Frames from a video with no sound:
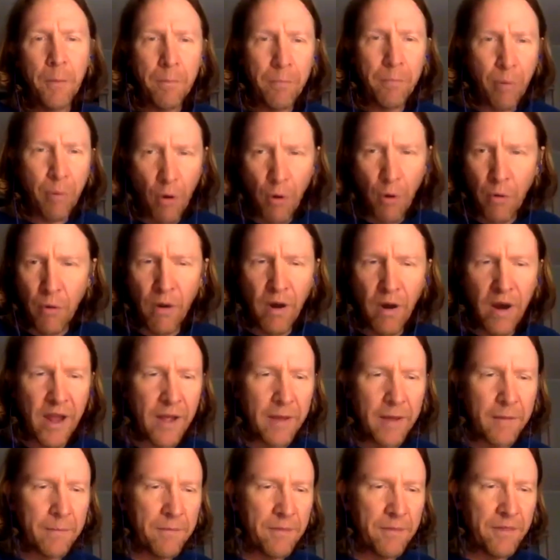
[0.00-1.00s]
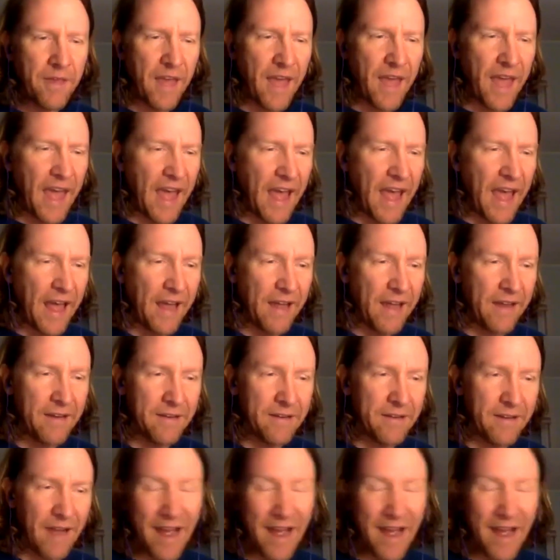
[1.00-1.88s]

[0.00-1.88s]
programs, and